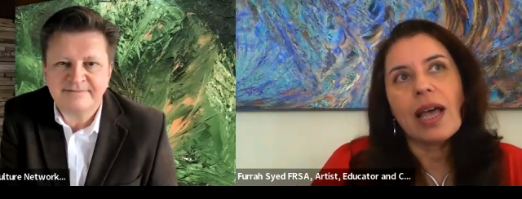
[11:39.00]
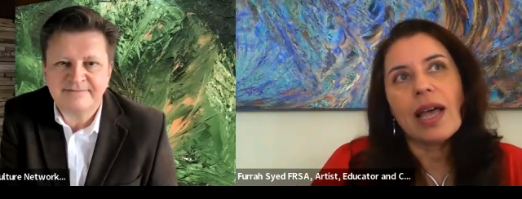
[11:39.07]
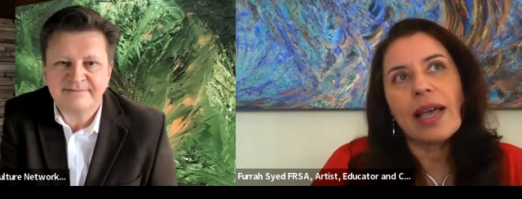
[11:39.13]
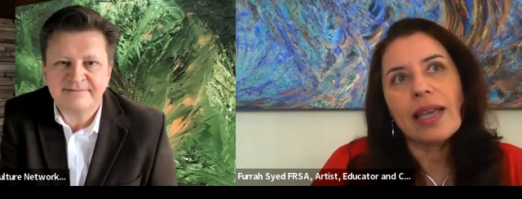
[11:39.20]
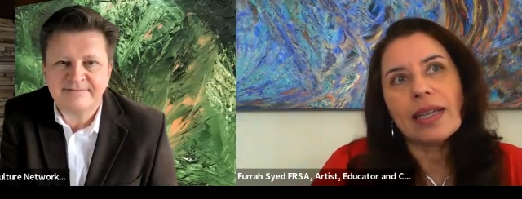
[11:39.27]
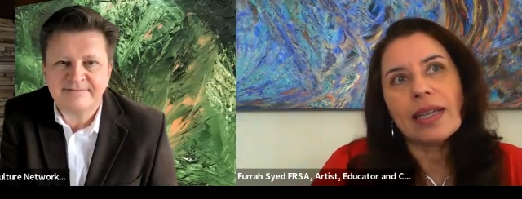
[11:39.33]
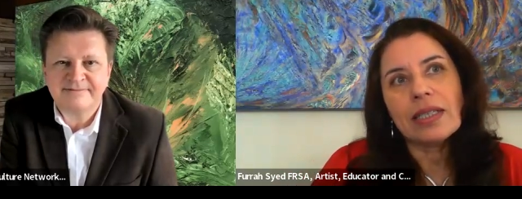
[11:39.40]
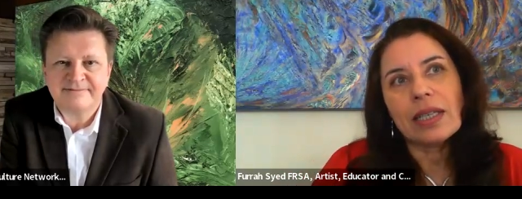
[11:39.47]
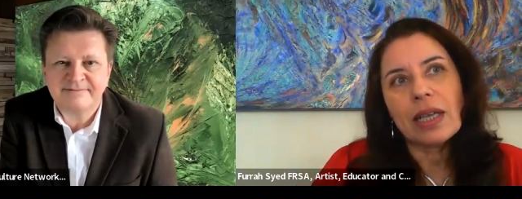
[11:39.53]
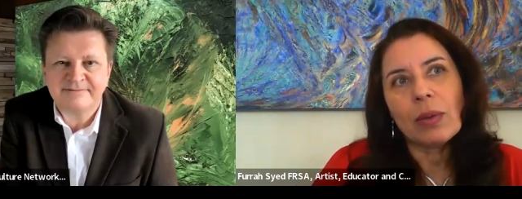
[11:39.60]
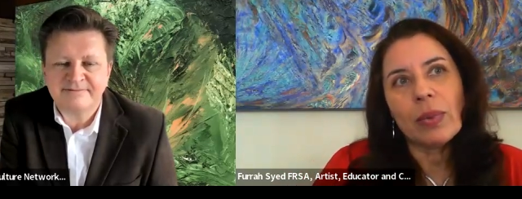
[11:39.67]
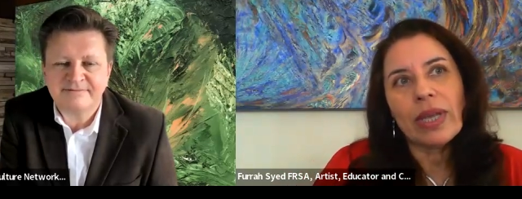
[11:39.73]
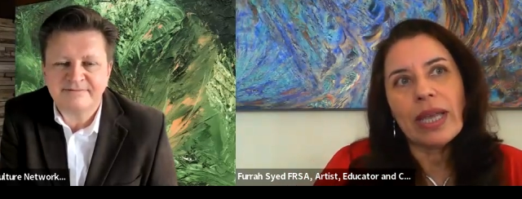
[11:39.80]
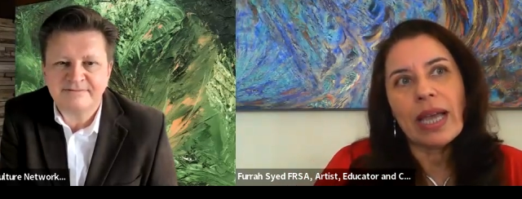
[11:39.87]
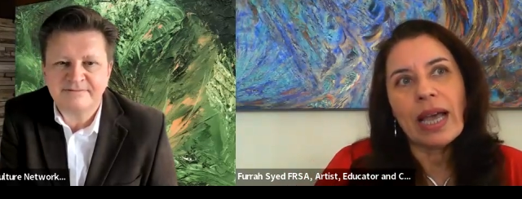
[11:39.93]
Speaker 1: and
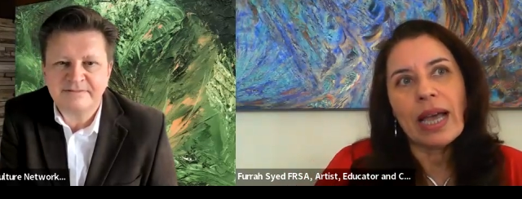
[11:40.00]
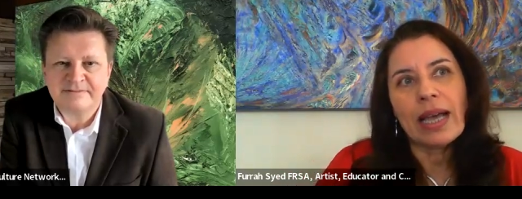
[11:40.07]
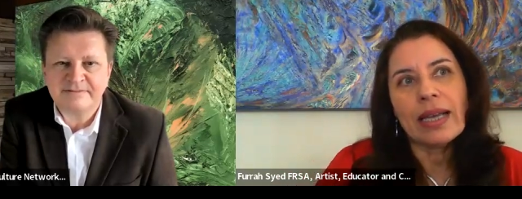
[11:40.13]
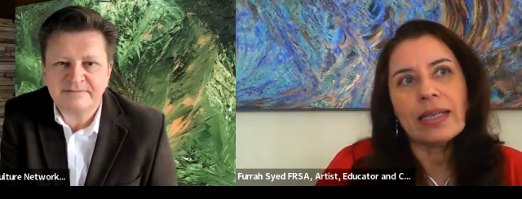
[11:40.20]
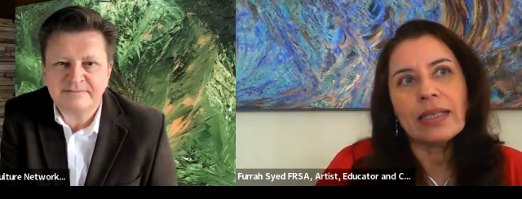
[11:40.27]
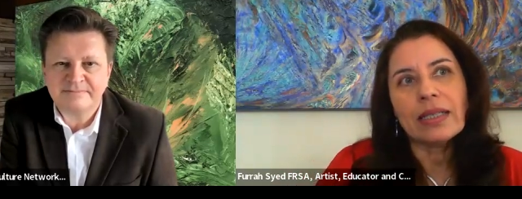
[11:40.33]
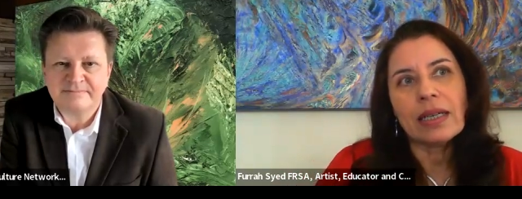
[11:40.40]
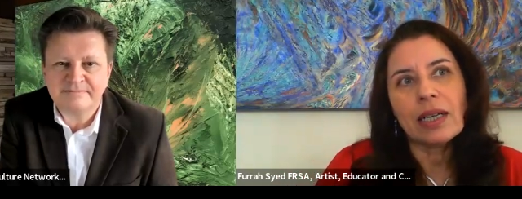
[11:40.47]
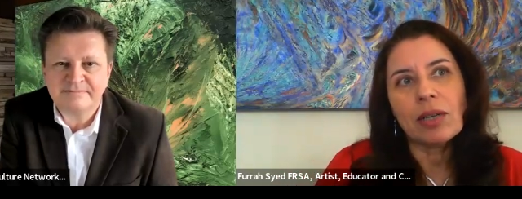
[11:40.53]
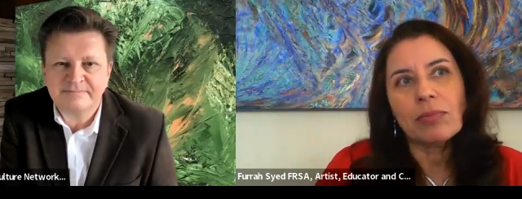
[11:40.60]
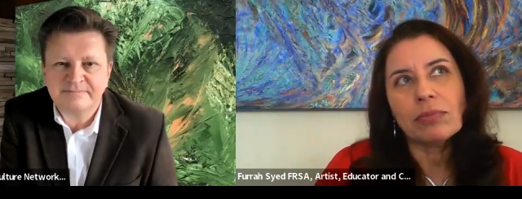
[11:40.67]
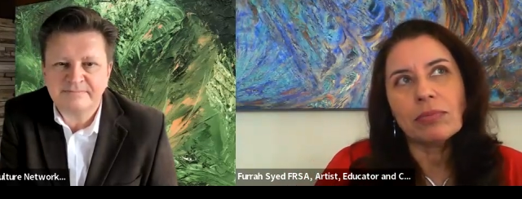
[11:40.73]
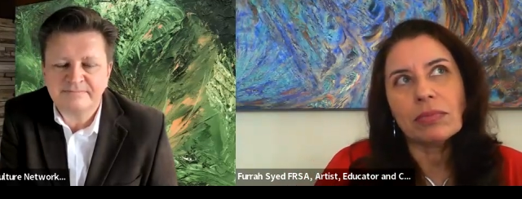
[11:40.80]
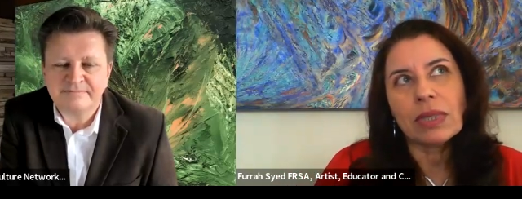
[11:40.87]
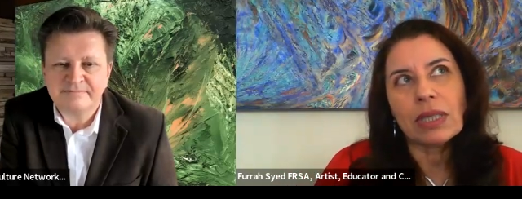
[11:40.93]
we had
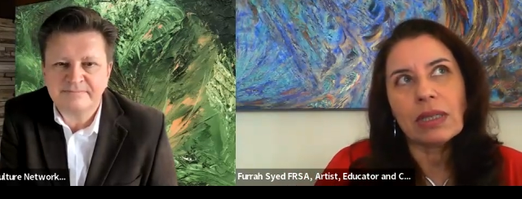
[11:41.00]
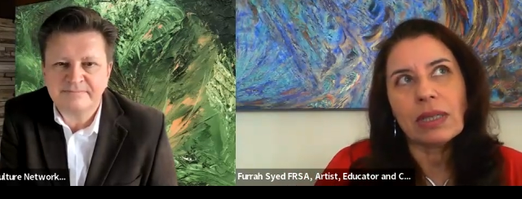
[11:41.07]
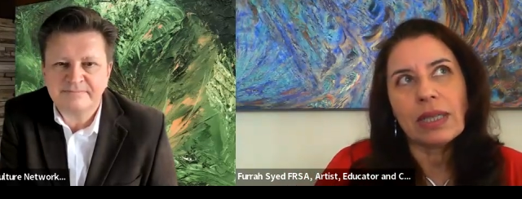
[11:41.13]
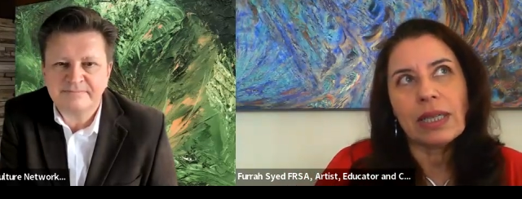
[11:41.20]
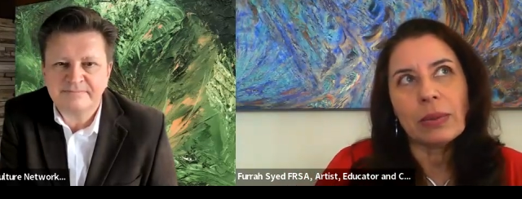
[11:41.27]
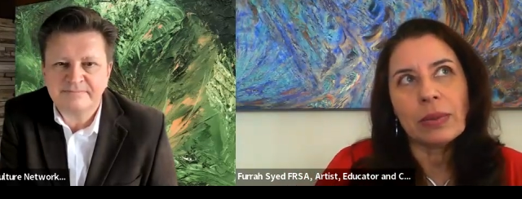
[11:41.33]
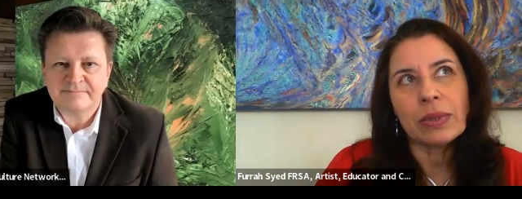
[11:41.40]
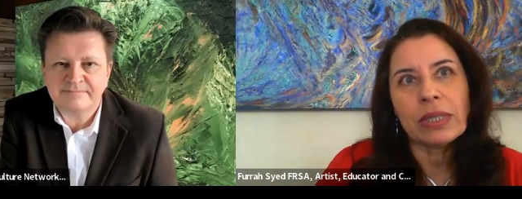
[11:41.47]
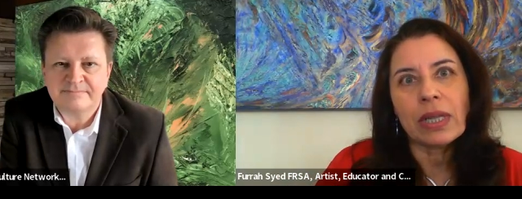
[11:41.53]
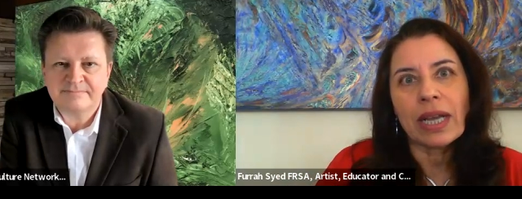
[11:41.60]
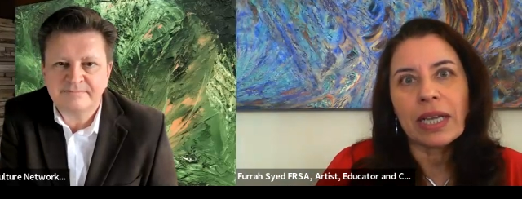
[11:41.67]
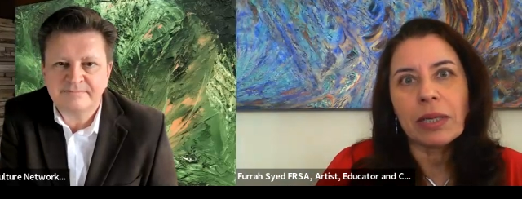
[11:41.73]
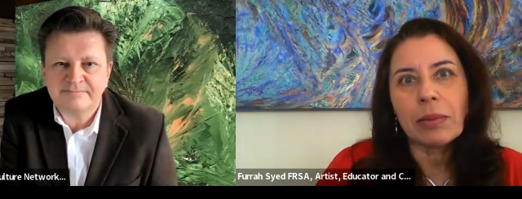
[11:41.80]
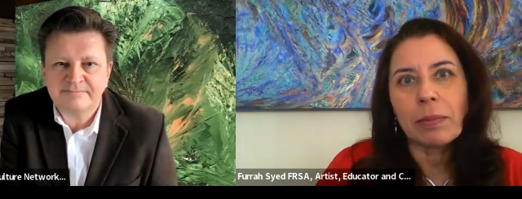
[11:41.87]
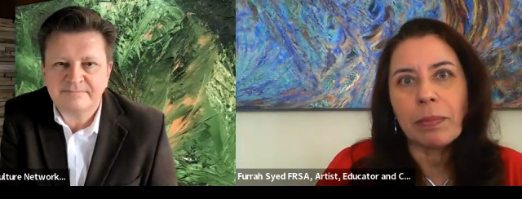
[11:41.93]
I think it was
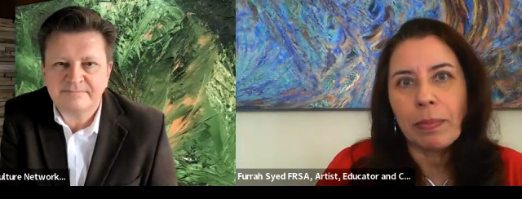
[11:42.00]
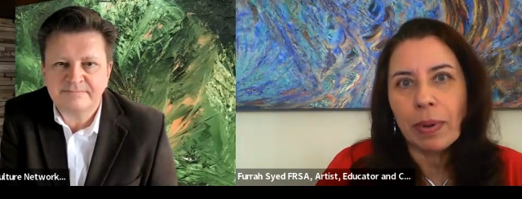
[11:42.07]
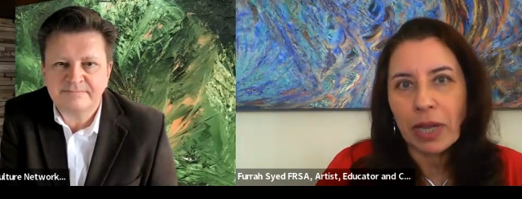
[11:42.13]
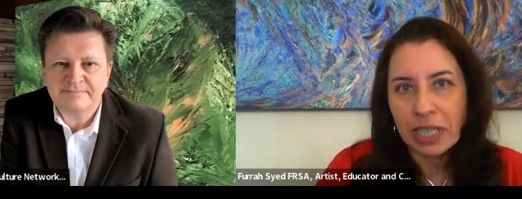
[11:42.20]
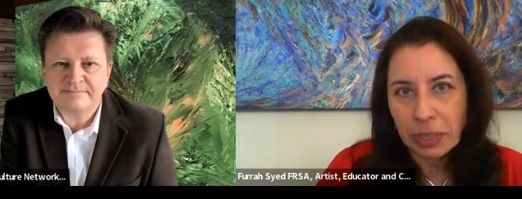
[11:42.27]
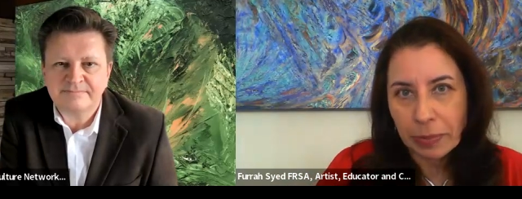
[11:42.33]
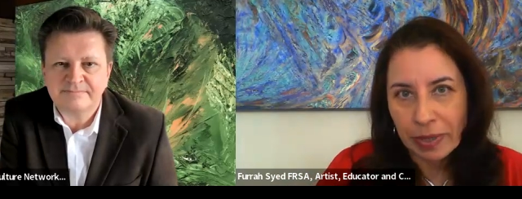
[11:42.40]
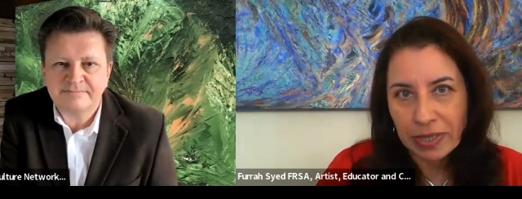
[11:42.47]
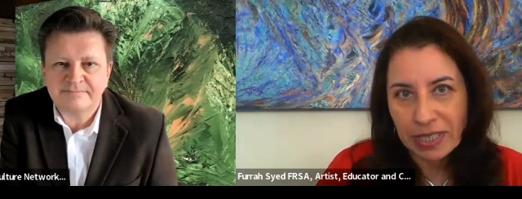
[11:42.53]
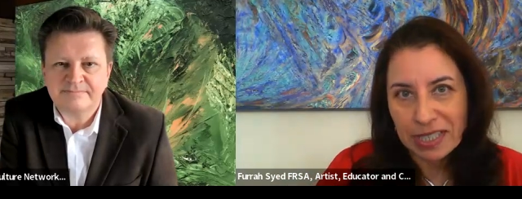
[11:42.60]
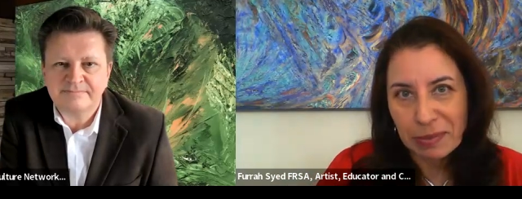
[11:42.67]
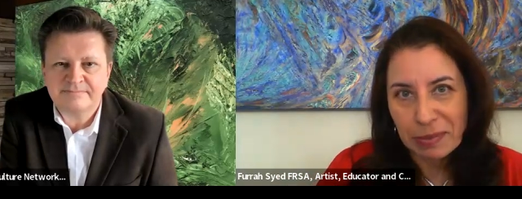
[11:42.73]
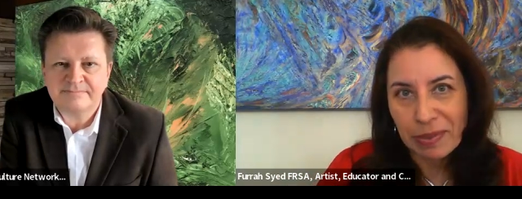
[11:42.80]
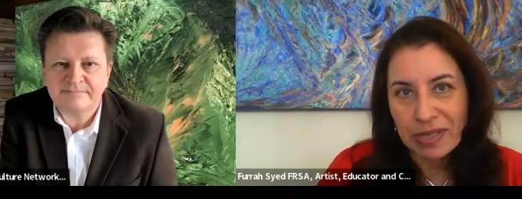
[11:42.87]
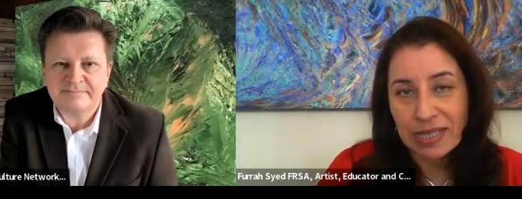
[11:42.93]
9 blind
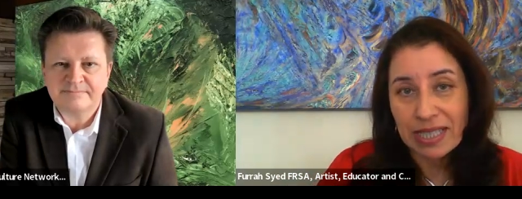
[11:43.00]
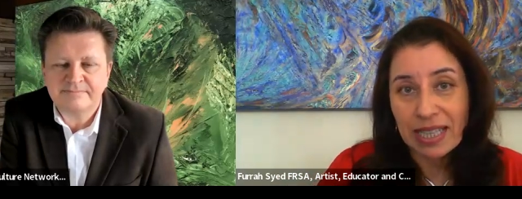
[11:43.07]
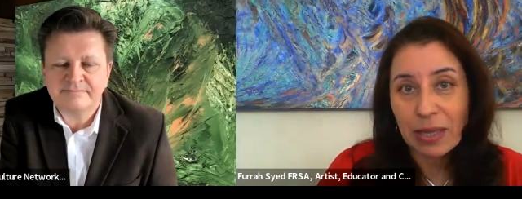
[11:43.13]
participants,